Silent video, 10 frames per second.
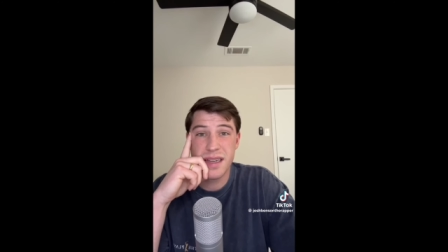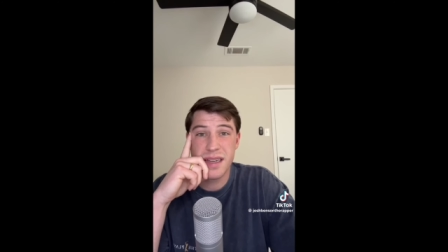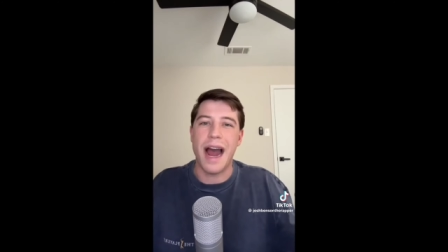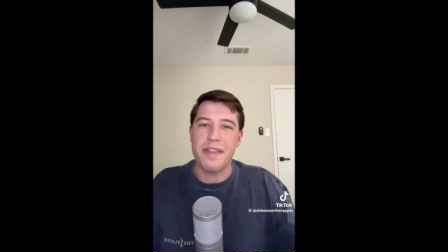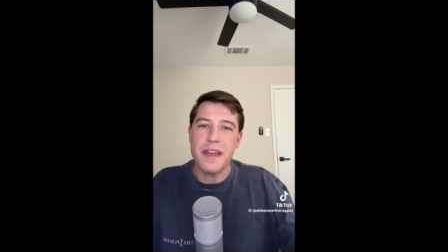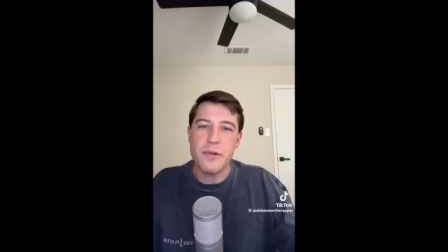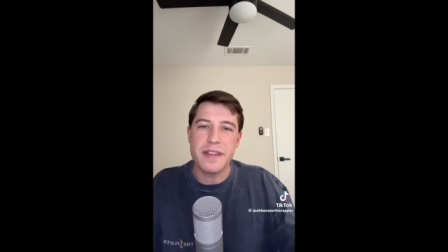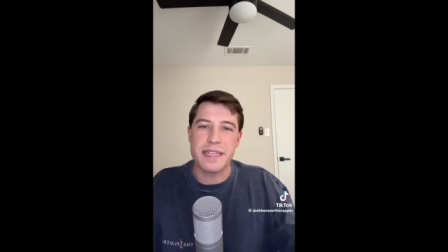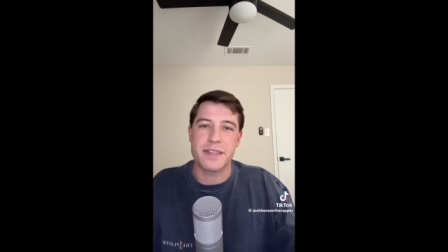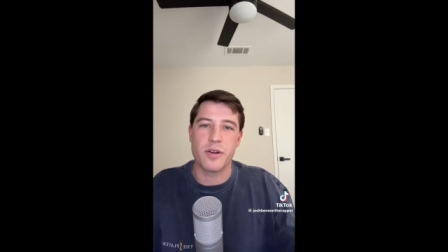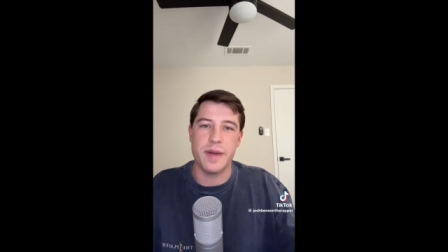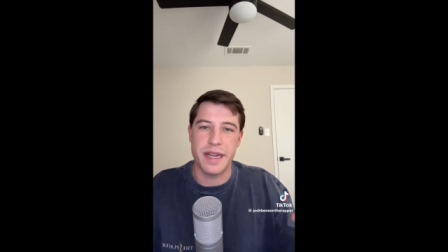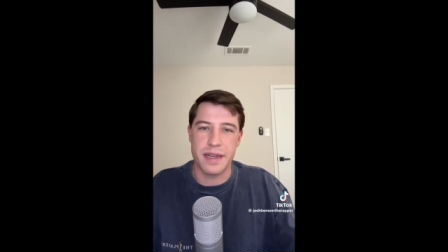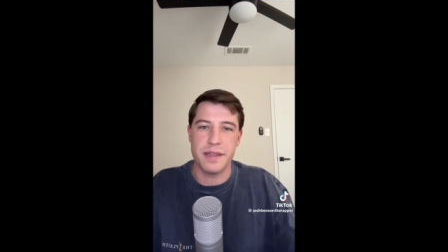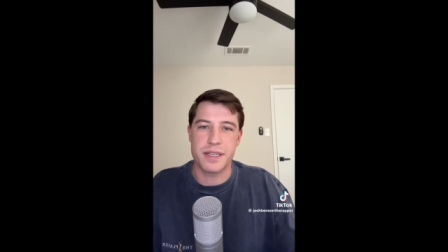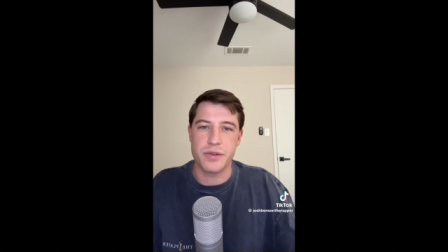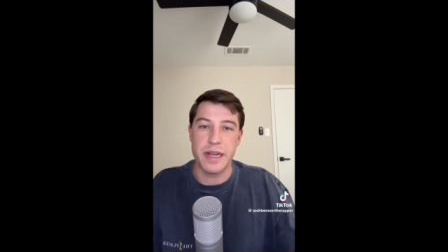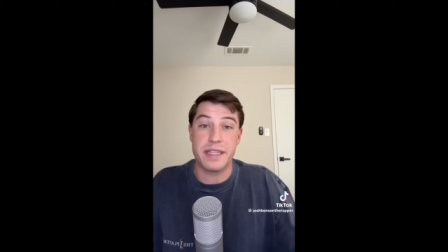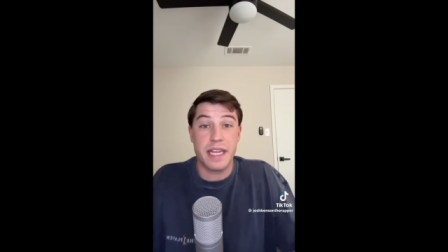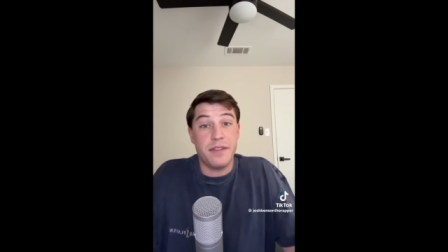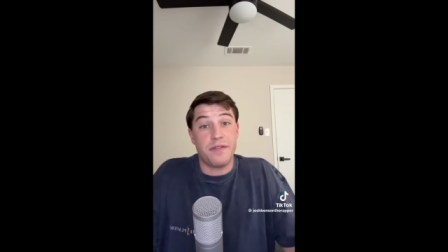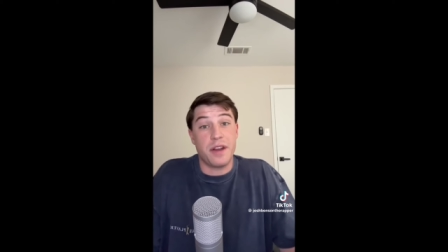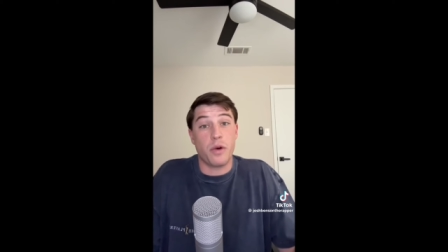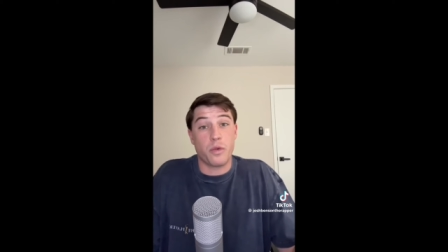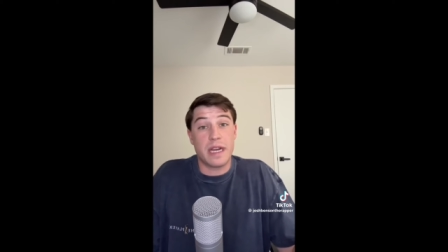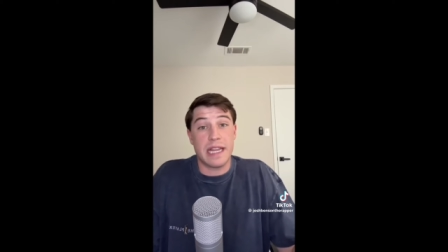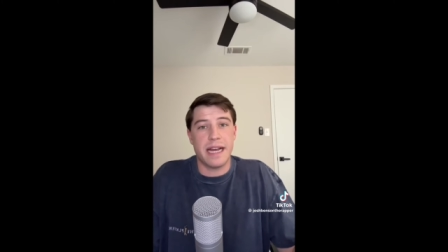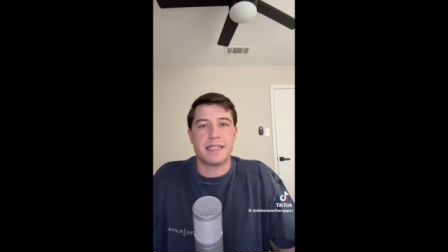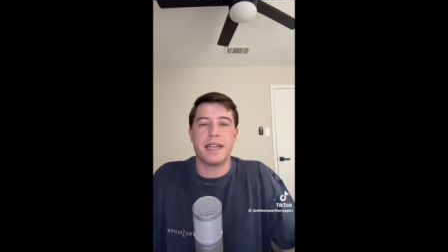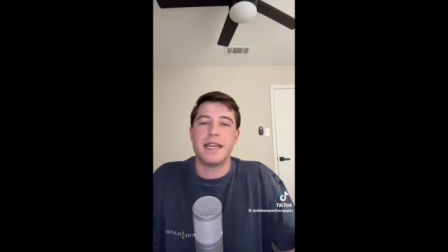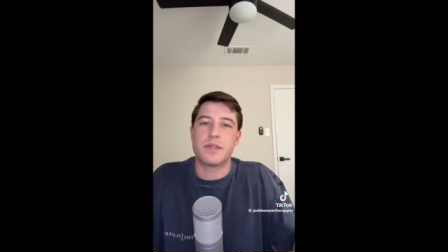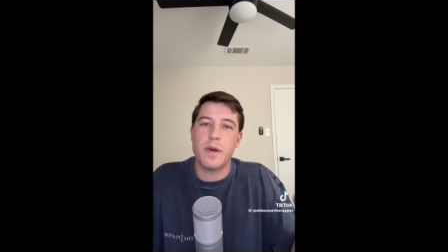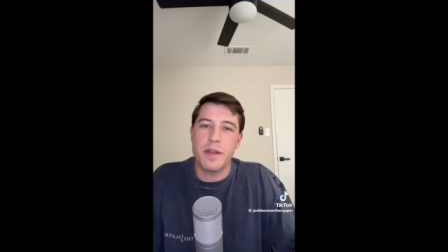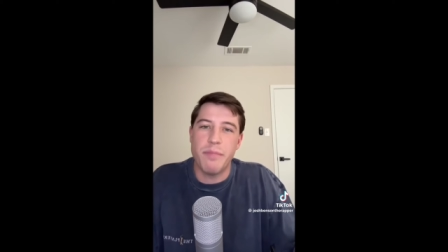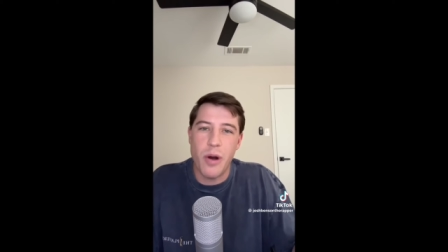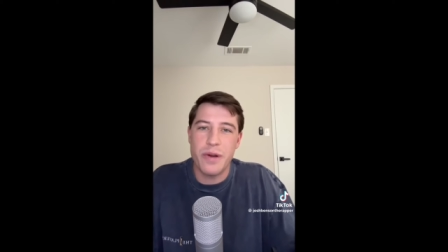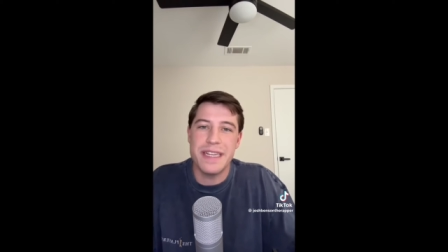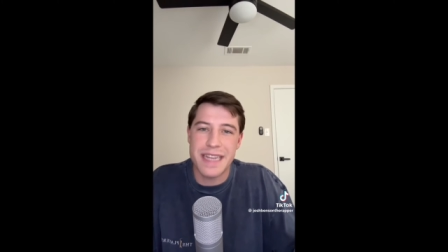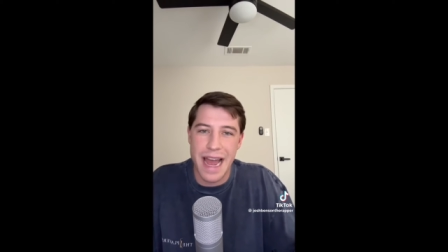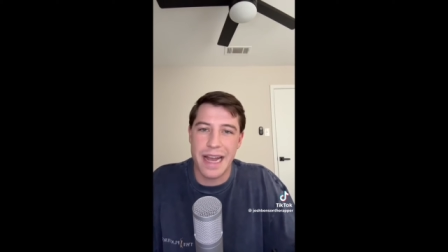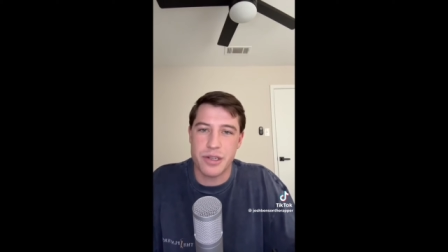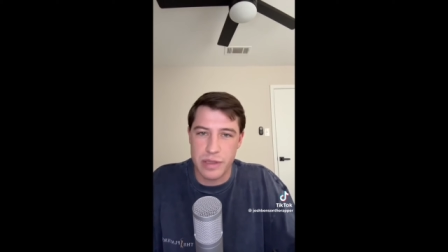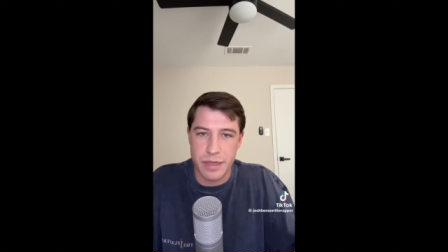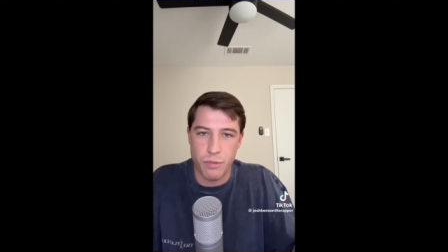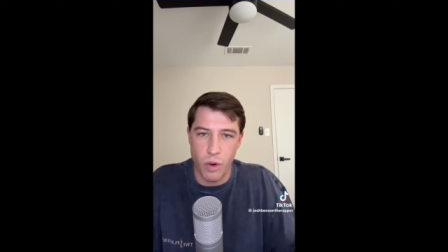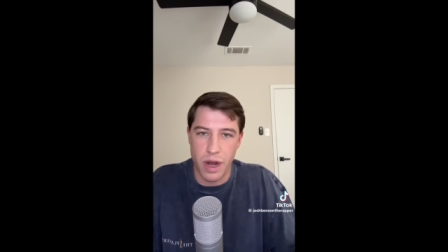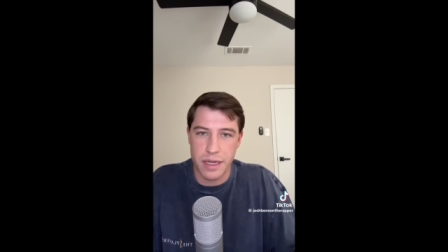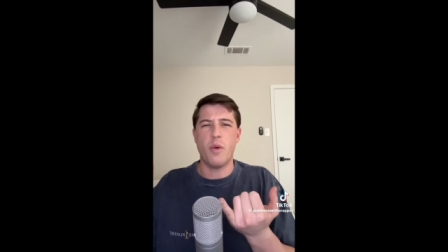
I think what that sermon illustrates, even if they don't realize it, is what the podies actually want.